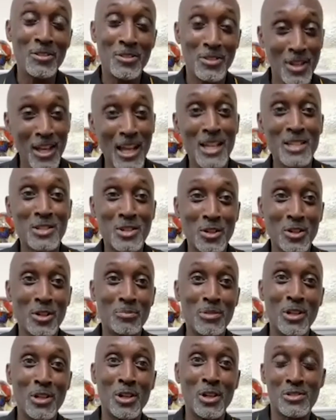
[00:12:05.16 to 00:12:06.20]
That's good,
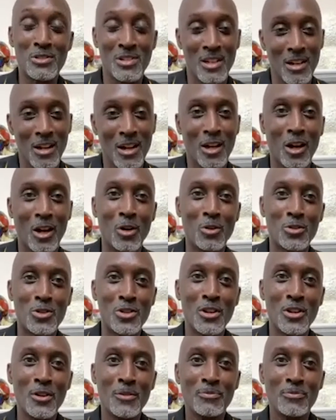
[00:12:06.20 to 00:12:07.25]
because a
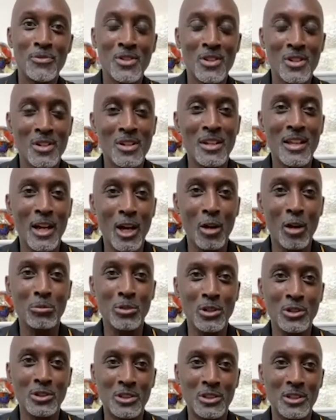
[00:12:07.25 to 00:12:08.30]
coach can help
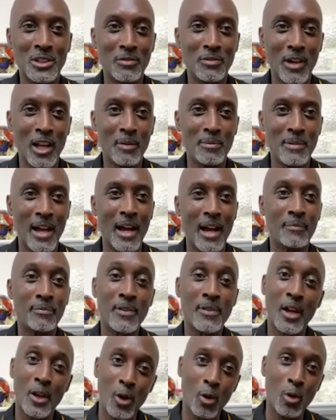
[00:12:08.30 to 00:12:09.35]
you to develop that,
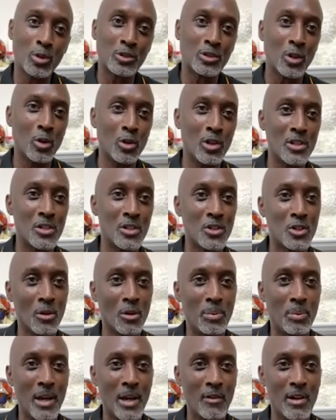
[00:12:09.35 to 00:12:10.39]
and also listen to your
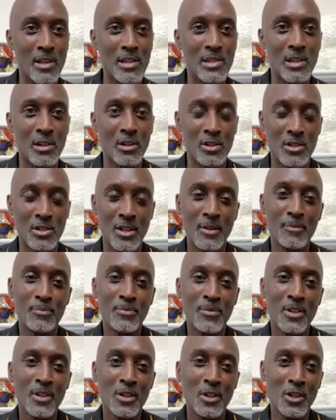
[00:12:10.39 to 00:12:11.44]
parents, because,
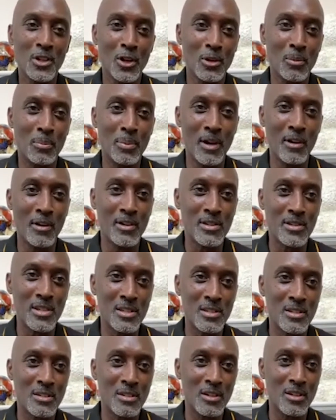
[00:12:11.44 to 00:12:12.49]
you know, your parents
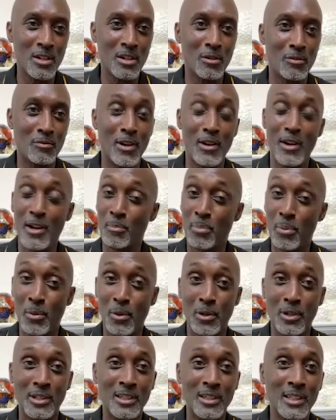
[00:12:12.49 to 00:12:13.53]
is, you know, very
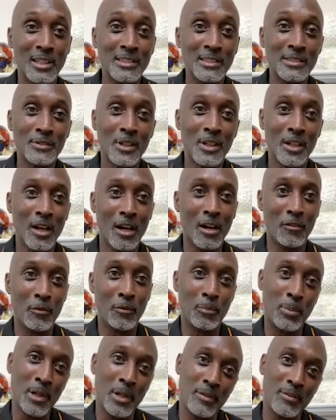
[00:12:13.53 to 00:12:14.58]
important. And I
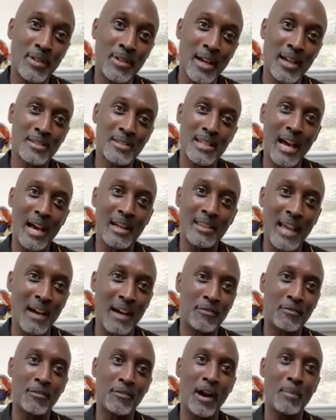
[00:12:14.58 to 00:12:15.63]
believe that it's
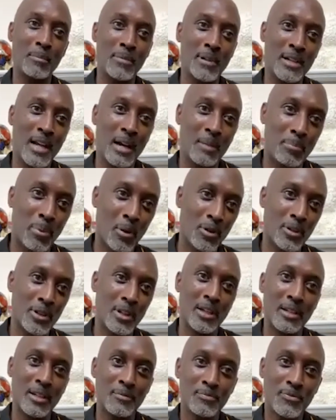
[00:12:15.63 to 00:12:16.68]
that family, that
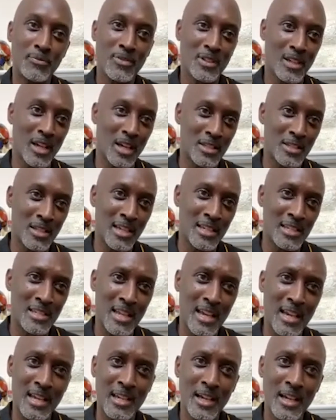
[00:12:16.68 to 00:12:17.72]
bonding, that they
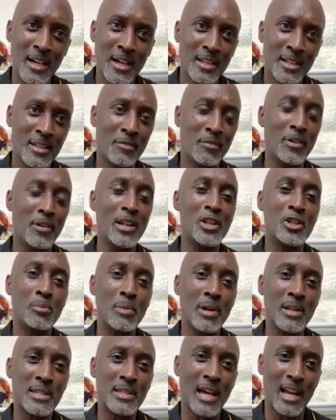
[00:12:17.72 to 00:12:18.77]
say the village
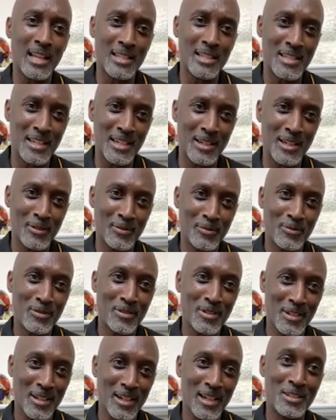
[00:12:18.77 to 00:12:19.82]
mentality,
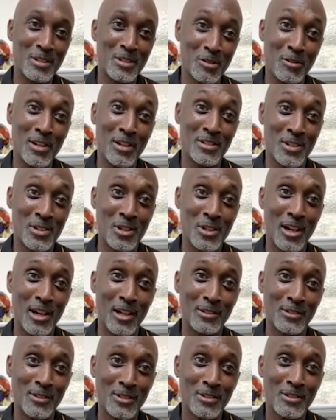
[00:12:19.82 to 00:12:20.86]
yeah, to raise a
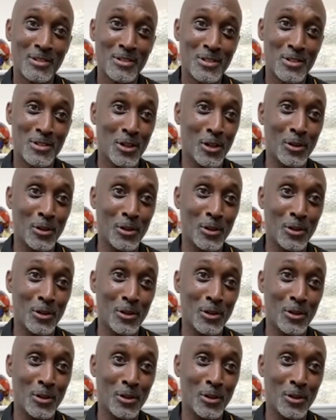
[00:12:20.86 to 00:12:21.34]
child. So